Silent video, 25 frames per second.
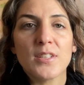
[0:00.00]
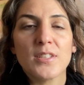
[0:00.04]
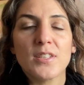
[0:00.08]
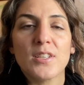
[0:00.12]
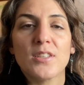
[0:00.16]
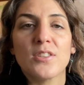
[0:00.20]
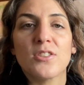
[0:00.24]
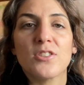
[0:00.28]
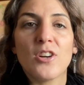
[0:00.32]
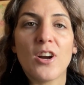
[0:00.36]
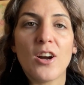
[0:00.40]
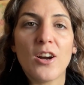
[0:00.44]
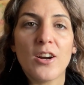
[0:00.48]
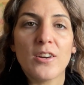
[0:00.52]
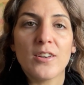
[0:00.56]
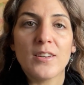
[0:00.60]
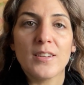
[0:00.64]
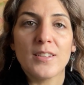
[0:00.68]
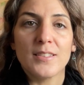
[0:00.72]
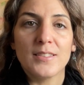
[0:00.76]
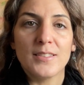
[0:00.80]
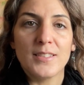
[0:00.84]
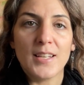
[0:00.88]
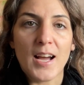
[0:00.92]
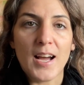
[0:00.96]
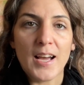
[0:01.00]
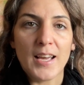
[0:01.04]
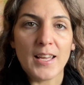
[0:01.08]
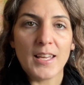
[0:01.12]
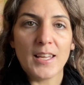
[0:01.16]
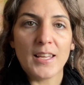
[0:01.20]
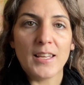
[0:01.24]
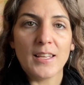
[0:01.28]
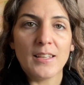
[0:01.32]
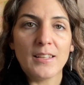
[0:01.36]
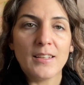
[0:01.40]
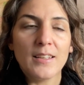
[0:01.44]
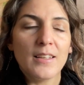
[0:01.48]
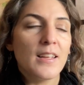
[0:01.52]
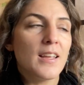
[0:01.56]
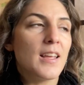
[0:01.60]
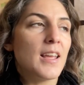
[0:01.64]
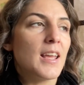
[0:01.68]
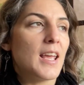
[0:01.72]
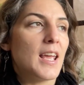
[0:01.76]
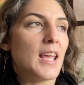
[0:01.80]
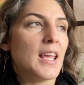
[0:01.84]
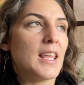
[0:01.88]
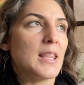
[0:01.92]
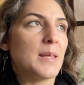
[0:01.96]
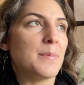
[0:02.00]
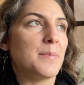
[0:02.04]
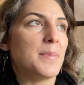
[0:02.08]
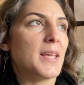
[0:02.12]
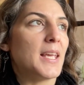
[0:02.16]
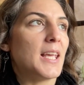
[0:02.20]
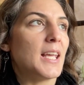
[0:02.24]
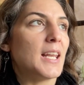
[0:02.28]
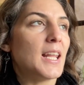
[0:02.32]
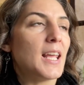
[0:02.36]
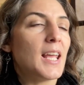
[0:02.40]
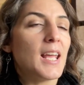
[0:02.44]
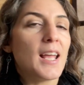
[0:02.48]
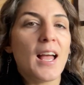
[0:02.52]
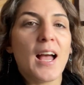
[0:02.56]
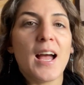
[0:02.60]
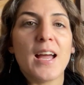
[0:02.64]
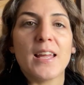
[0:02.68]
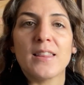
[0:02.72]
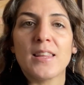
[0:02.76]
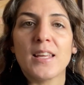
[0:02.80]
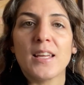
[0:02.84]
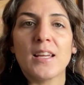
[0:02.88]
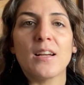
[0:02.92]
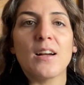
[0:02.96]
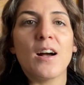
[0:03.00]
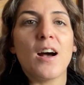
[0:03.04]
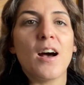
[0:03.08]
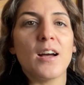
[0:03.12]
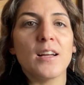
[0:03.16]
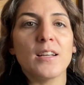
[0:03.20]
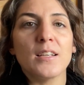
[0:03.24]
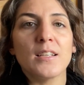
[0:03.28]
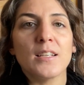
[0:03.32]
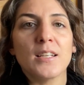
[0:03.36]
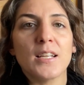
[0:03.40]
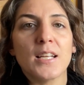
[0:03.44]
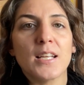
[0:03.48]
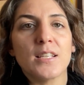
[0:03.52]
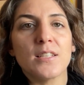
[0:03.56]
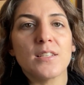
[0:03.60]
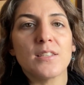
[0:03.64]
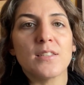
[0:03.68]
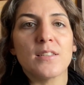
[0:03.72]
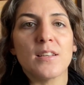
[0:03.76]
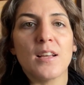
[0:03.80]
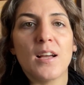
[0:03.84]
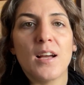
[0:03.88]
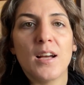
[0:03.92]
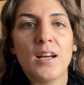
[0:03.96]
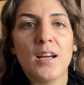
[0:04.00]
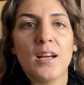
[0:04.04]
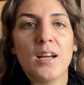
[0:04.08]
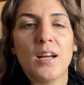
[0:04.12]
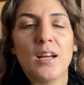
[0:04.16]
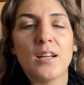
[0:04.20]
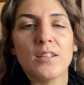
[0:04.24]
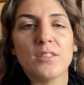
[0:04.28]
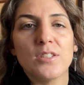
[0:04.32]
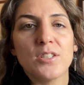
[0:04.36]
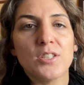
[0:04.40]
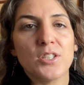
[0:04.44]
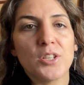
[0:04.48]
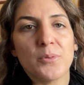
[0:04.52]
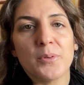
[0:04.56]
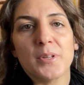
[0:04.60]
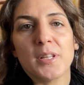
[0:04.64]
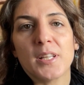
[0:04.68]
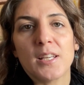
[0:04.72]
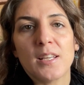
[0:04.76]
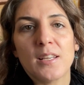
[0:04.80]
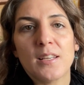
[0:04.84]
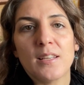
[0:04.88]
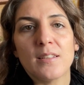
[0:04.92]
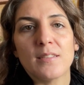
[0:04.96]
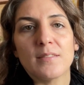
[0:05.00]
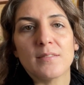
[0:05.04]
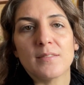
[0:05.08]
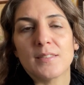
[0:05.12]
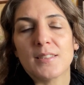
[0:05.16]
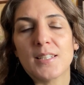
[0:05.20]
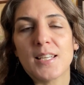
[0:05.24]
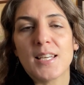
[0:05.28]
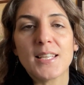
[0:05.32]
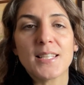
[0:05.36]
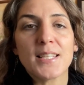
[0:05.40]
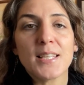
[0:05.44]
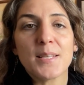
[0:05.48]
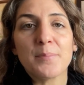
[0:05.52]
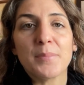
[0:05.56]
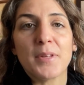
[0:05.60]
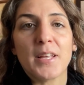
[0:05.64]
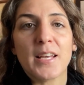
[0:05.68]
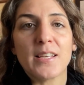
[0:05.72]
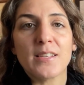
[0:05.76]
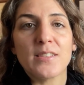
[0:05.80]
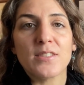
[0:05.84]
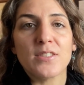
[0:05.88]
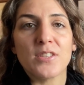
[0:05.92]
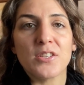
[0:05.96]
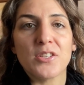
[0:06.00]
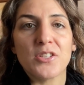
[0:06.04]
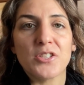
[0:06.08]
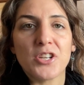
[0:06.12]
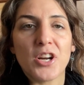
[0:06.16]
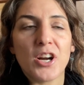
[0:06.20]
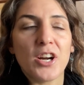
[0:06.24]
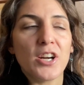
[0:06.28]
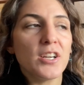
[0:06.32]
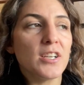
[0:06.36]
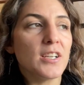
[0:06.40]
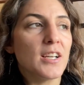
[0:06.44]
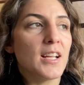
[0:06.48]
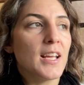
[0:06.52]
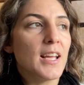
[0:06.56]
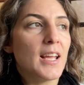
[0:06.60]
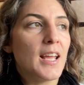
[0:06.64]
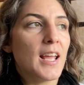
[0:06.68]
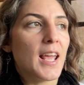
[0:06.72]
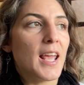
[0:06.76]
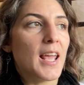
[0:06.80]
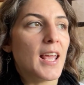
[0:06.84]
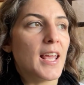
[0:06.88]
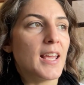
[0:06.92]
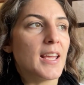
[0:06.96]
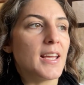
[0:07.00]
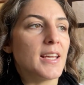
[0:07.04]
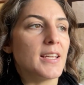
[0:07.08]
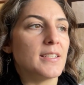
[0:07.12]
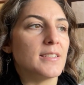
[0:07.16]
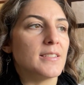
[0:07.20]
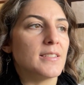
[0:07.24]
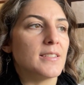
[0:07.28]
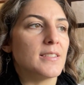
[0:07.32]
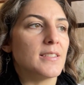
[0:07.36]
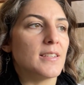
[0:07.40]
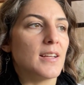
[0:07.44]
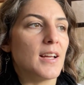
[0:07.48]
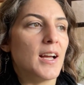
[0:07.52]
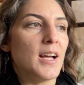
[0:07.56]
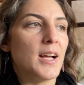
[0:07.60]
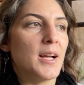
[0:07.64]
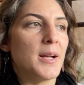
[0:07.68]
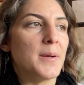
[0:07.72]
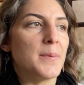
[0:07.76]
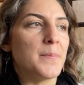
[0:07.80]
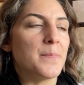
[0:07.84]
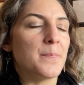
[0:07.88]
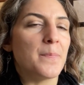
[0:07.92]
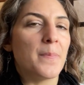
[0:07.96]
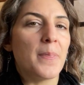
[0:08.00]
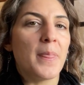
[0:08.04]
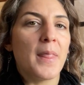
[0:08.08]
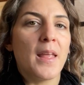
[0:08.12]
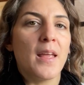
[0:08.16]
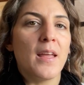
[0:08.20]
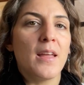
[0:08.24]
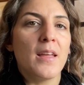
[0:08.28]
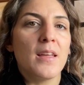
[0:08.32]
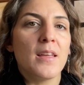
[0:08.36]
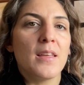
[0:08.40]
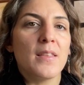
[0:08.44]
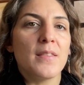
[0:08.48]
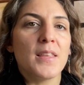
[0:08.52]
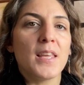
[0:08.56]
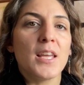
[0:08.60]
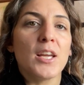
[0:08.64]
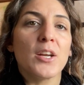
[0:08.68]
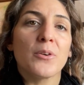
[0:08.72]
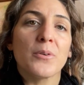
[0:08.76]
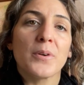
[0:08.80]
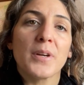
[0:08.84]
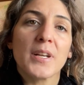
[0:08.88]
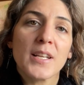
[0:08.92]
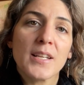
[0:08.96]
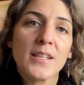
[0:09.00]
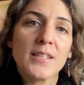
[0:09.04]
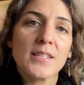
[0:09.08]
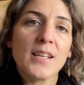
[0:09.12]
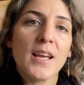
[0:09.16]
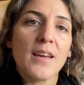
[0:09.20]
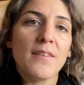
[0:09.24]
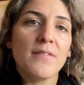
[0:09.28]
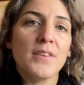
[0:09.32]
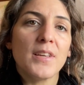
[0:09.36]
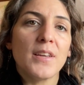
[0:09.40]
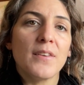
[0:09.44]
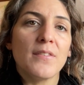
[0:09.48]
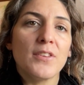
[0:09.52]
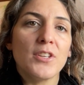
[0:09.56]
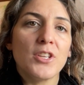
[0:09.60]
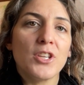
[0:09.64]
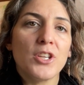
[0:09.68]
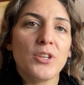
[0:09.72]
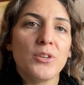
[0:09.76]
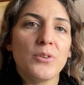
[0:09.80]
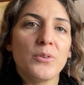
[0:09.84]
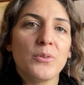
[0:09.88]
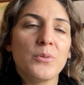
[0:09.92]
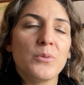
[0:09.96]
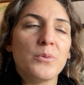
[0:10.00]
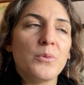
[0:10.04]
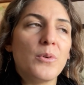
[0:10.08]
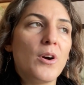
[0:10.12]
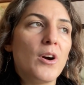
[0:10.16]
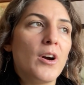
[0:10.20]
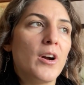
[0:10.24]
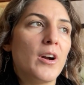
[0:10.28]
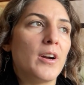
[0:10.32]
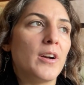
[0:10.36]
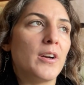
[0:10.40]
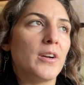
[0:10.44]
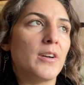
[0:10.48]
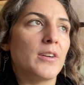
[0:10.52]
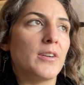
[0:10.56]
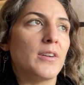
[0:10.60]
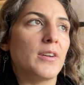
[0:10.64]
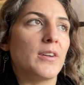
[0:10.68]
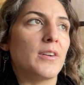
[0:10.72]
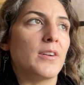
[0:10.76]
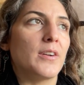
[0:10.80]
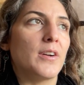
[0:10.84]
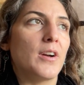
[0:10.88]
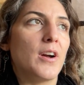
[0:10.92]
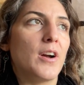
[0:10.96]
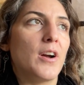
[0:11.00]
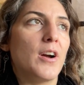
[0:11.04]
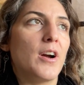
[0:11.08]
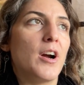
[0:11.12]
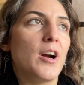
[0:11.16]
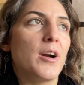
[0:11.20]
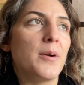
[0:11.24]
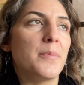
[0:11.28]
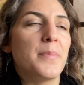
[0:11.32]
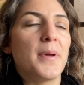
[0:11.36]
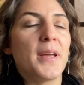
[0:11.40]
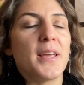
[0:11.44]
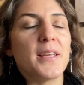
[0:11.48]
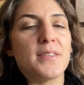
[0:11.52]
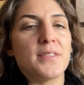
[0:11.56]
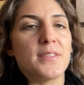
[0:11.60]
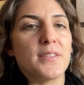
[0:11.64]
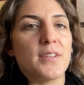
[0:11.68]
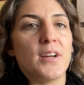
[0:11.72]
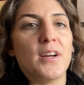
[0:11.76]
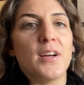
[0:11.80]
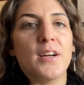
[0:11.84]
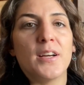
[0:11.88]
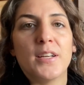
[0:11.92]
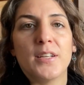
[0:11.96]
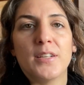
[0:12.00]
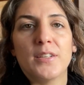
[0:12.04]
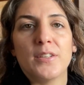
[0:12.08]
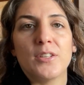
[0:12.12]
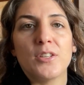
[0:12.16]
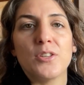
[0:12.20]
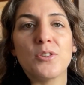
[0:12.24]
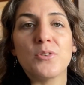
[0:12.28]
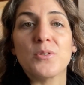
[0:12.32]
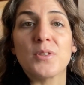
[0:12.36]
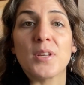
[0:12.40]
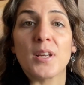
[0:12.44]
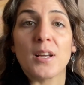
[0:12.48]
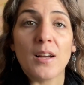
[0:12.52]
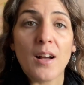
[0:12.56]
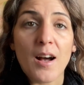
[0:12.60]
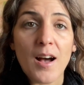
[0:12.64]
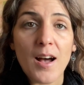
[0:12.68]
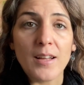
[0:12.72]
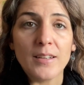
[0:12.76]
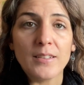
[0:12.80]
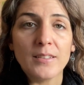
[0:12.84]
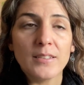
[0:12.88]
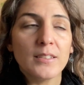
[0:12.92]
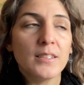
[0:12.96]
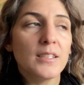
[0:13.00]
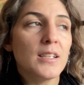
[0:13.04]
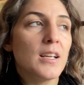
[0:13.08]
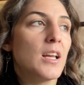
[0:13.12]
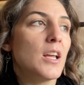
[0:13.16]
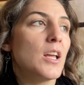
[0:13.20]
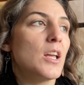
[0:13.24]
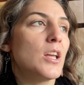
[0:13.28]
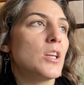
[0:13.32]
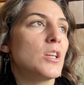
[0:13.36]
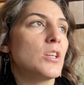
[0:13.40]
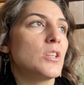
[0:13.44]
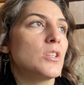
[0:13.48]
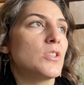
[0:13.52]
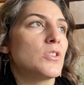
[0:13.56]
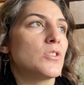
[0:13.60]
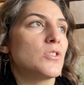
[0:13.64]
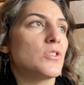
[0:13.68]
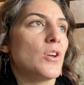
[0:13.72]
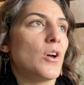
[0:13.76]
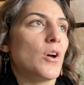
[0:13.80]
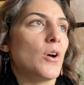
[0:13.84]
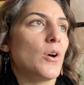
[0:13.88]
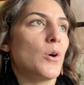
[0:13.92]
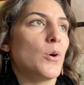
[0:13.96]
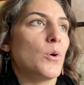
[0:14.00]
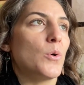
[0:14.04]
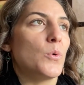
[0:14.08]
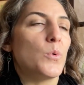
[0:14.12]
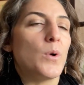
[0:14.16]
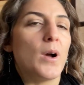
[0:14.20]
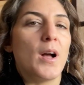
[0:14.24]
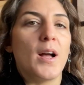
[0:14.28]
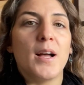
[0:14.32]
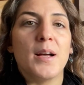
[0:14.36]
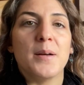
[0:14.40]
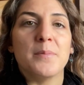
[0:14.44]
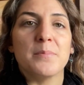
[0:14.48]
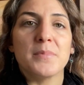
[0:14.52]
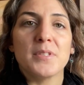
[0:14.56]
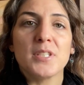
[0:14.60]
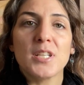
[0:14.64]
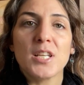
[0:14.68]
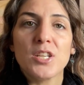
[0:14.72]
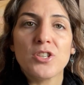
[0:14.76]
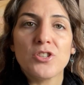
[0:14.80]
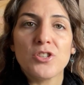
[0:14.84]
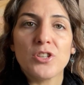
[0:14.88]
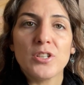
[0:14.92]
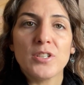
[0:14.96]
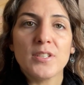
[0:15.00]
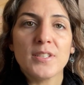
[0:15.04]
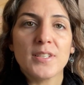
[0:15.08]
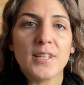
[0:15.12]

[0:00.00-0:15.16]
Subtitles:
to start dyeing in the beginning, I think cotton is just a really easy place to start. And the ingredients I've given you are are based on using cotton. So t-shirts